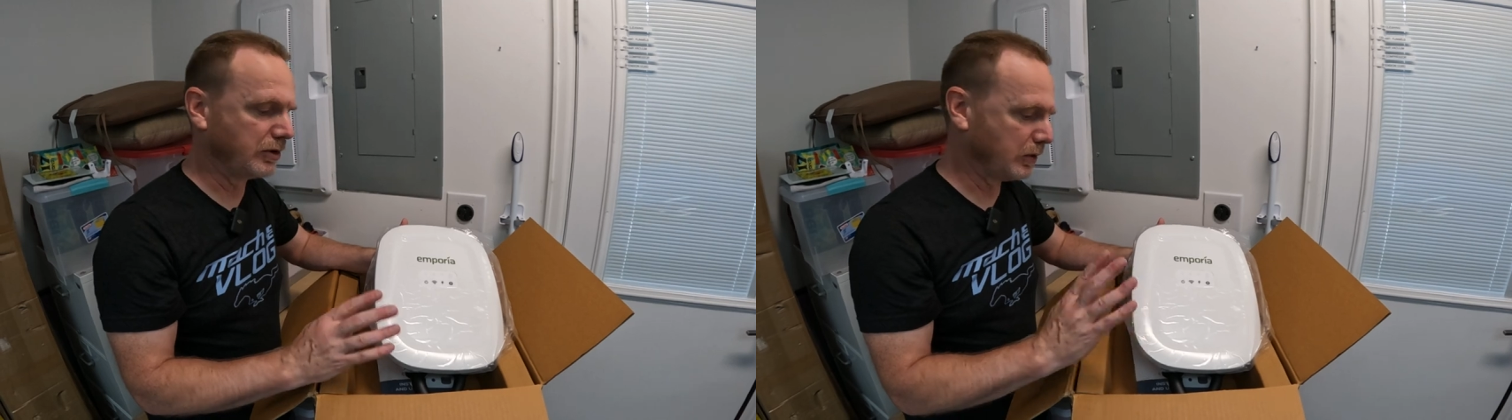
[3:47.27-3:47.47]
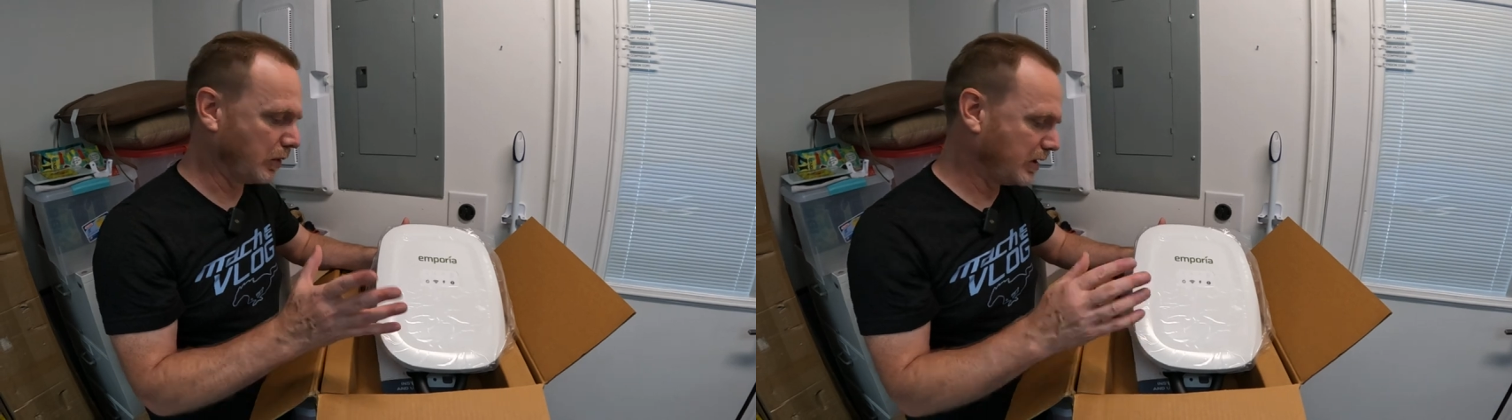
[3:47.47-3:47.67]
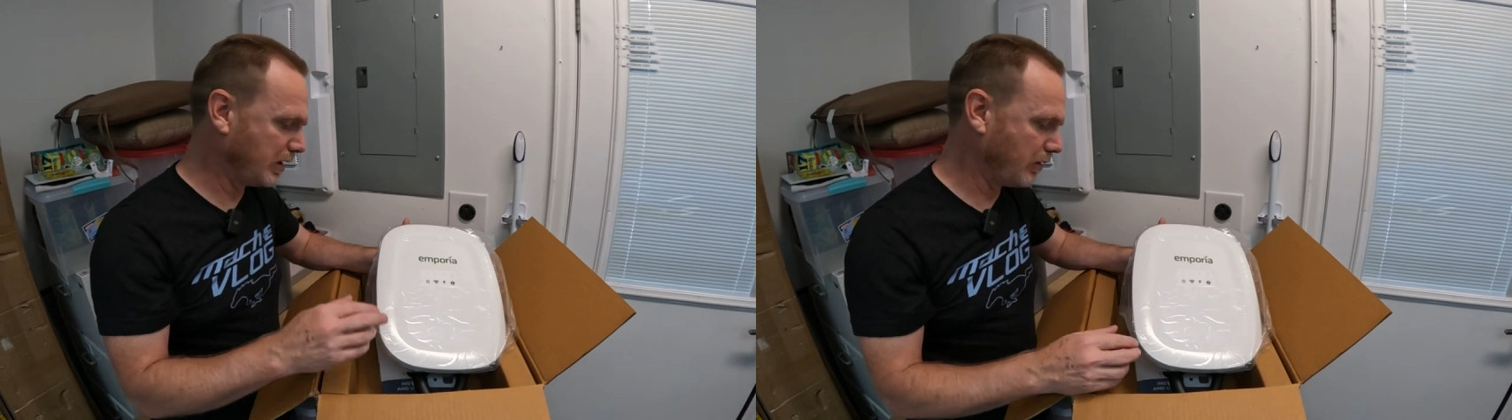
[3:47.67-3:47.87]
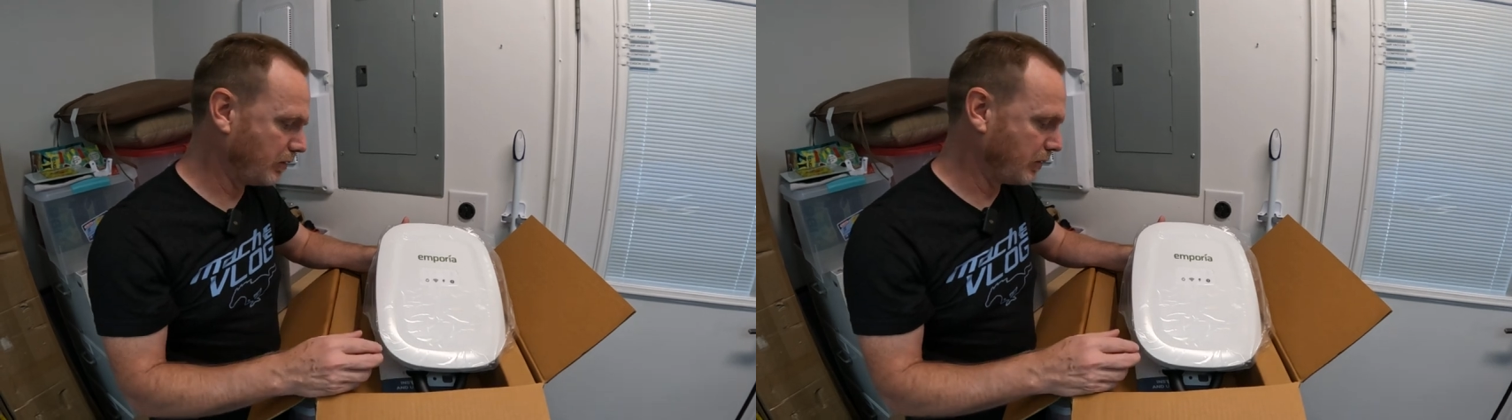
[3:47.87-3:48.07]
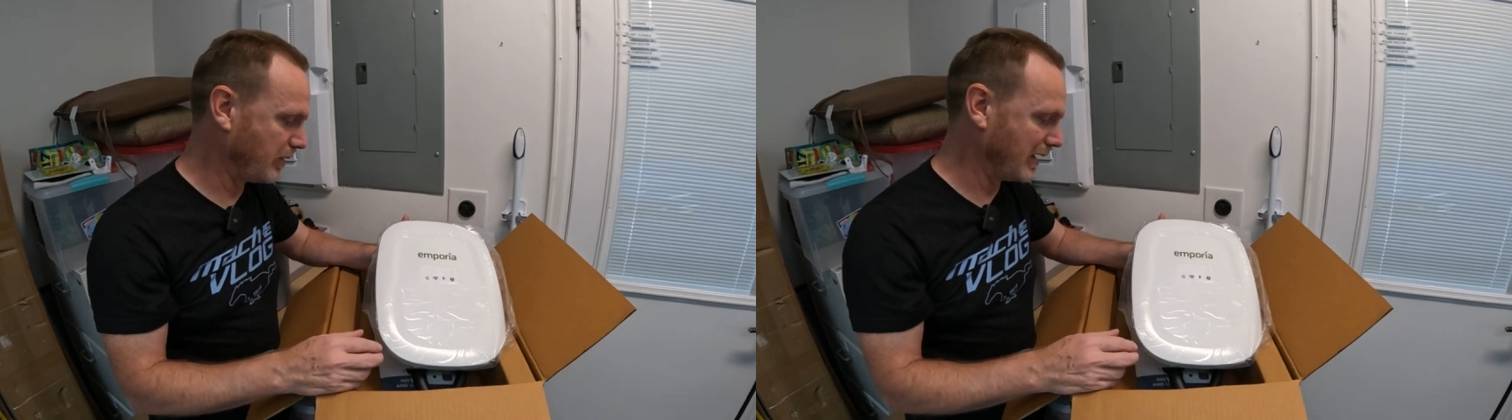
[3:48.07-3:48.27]
So we're gonna go
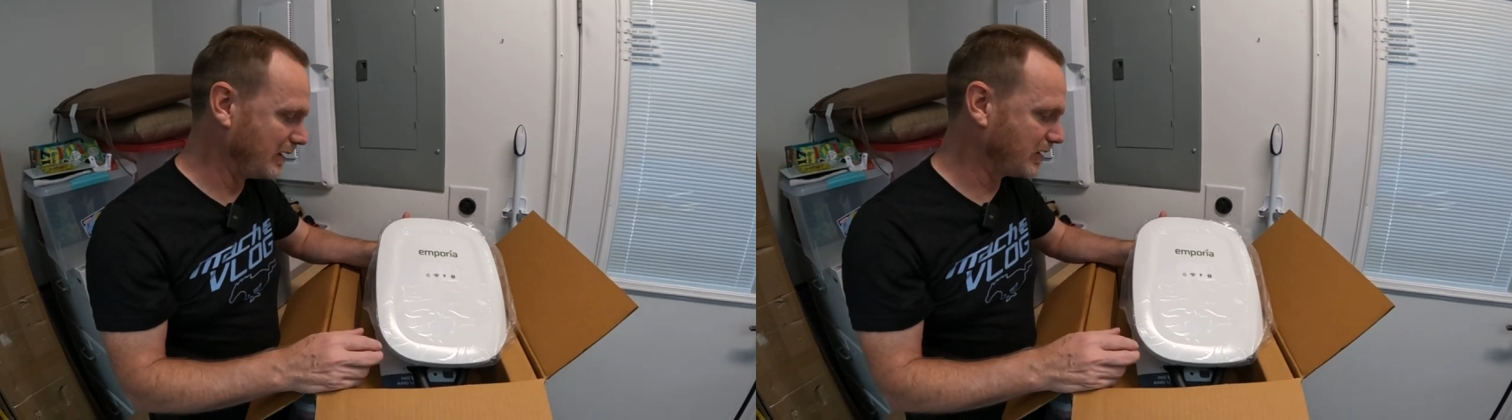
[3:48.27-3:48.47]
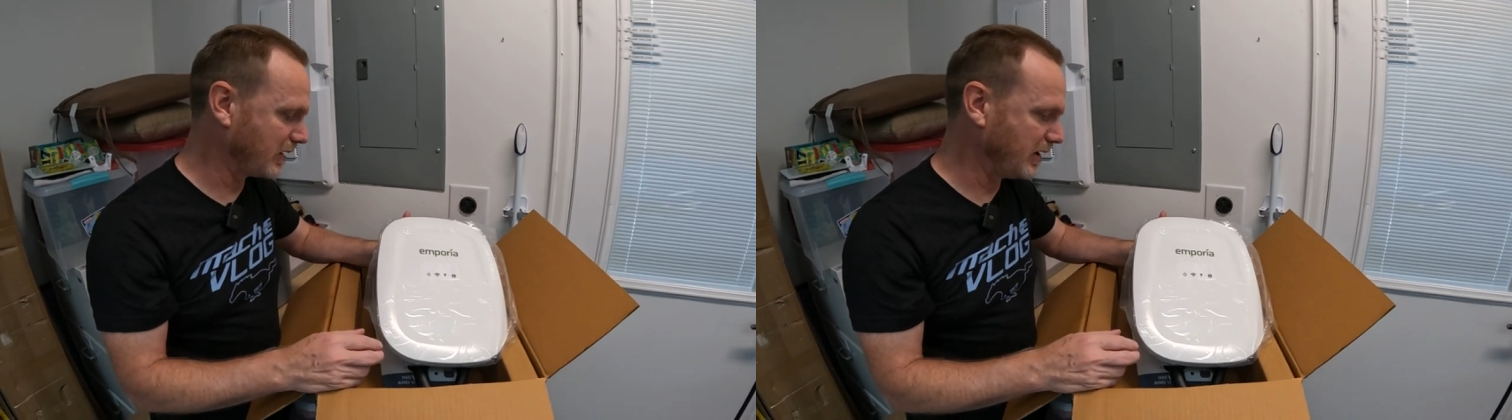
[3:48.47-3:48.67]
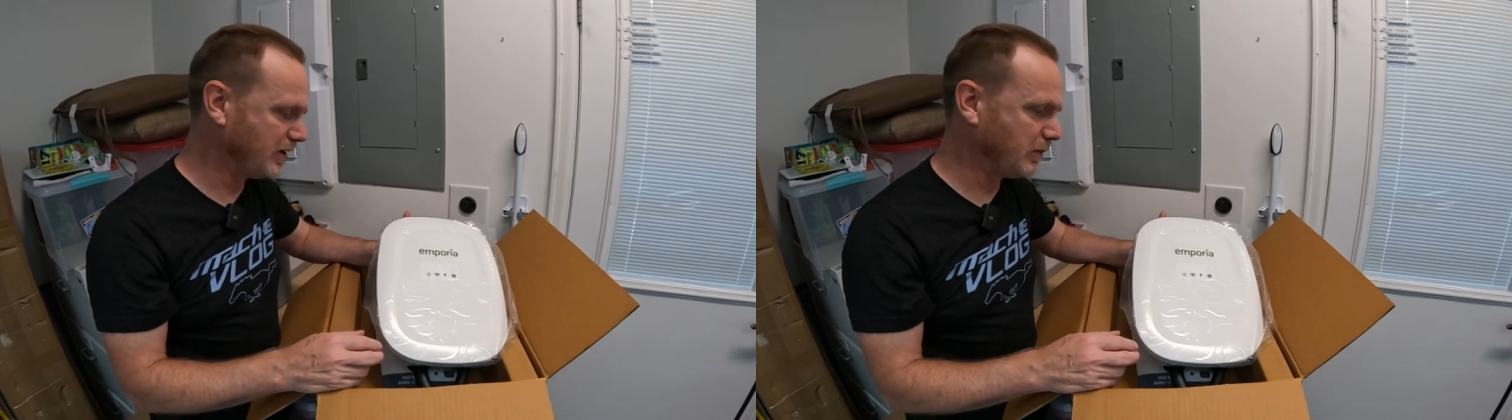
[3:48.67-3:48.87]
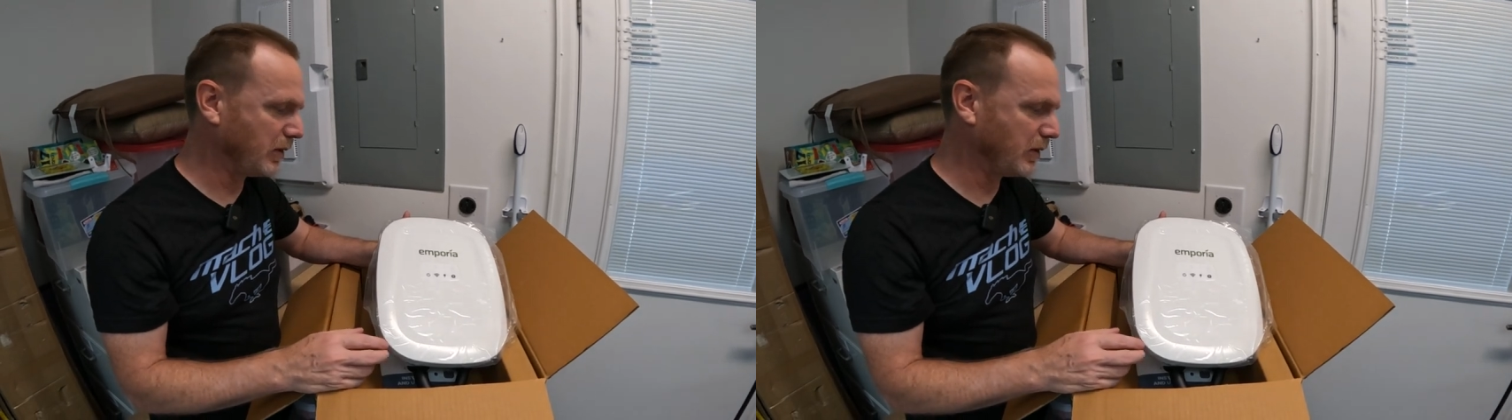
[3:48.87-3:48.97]
through the installation.